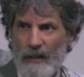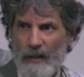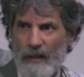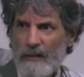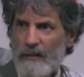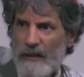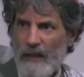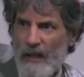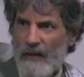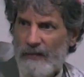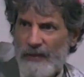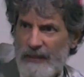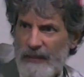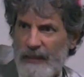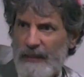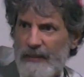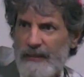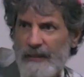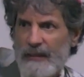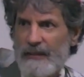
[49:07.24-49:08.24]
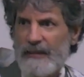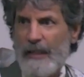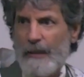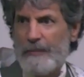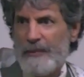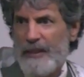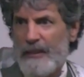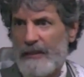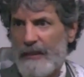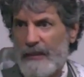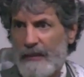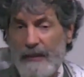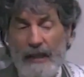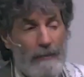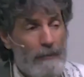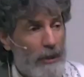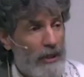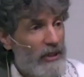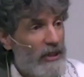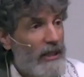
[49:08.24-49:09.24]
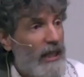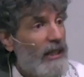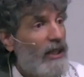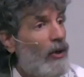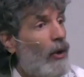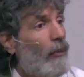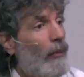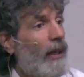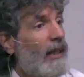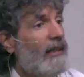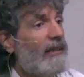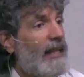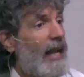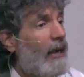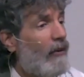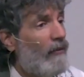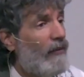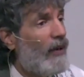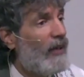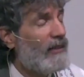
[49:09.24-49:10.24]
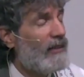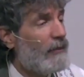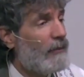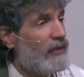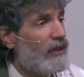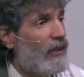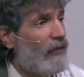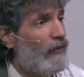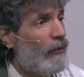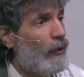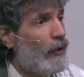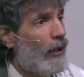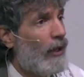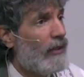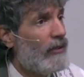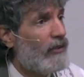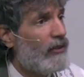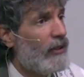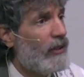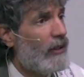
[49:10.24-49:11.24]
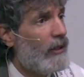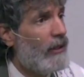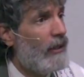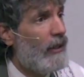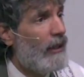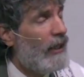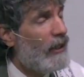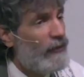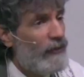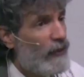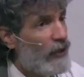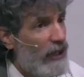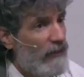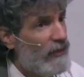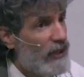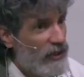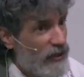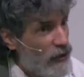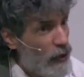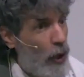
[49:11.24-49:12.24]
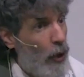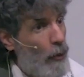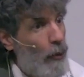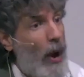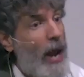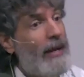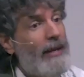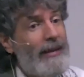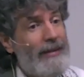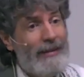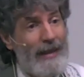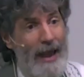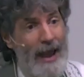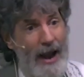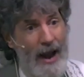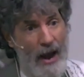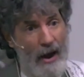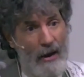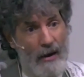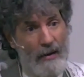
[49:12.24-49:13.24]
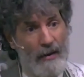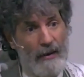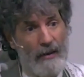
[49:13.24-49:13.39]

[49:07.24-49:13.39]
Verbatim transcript: His love and His acceptance is there because, again, He already sacrificed Himself for us. His forgiveness is already there.